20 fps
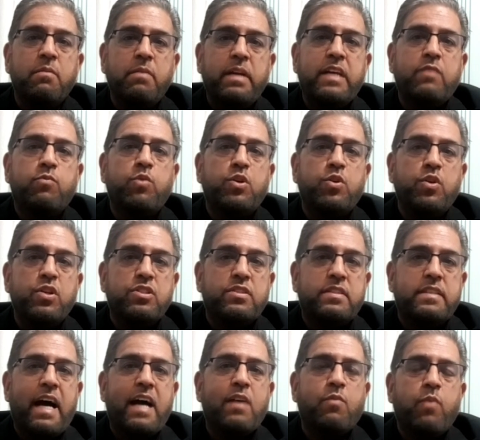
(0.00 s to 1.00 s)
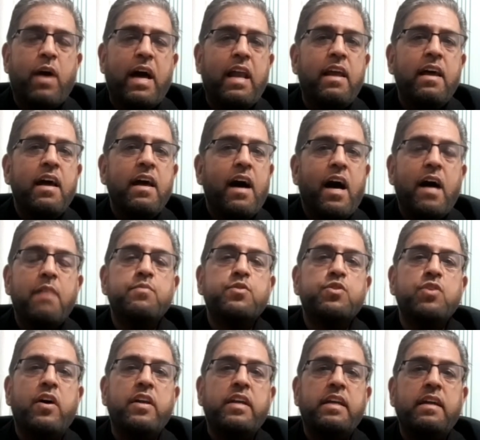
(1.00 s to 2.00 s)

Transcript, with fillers: were doing that well, I'm sorry.